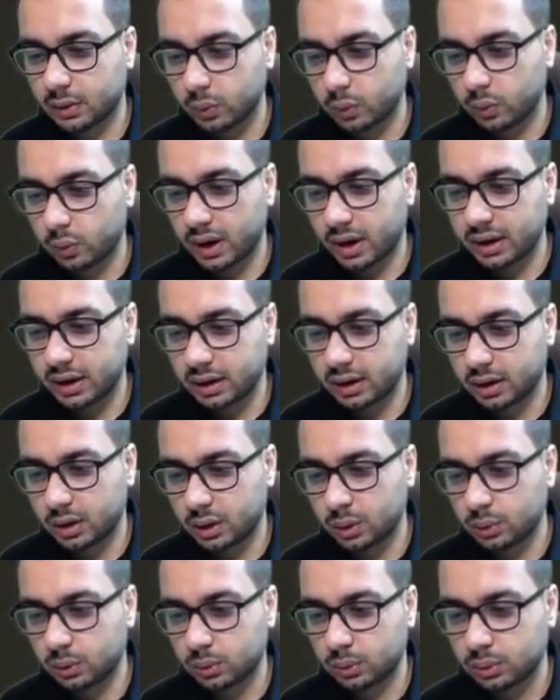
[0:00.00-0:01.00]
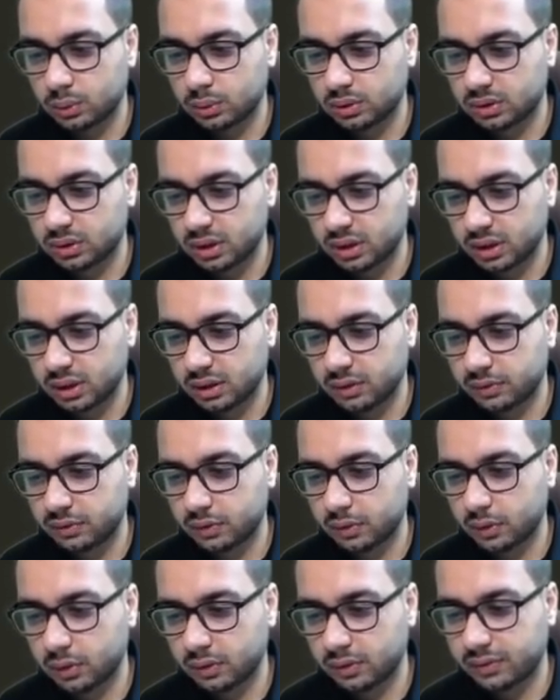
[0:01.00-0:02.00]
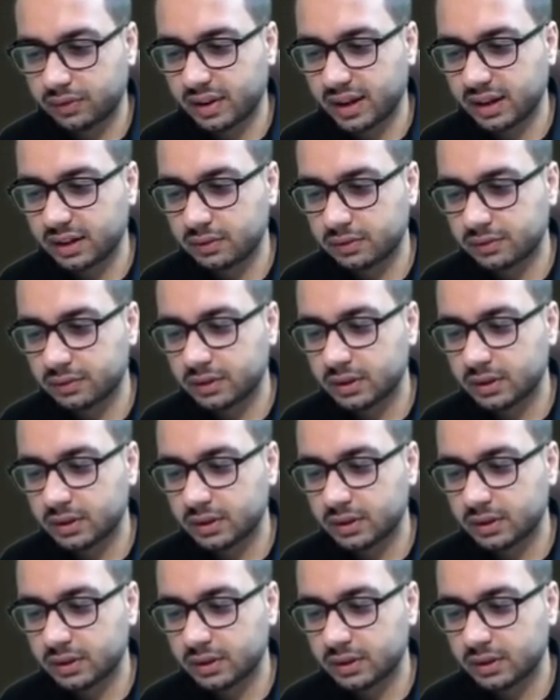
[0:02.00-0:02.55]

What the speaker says: 1 2 3 4 5,